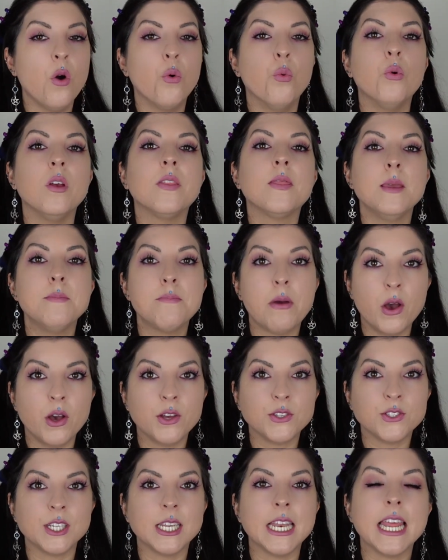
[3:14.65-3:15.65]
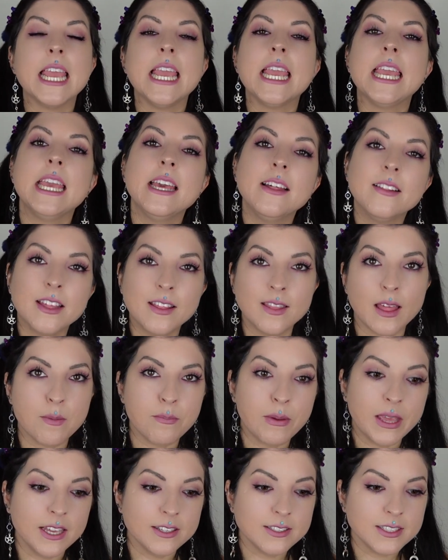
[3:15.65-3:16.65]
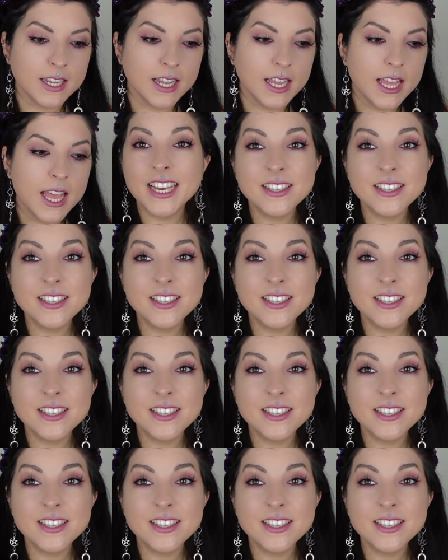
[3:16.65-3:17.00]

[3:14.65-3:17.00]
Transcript: with the person healing their piercing.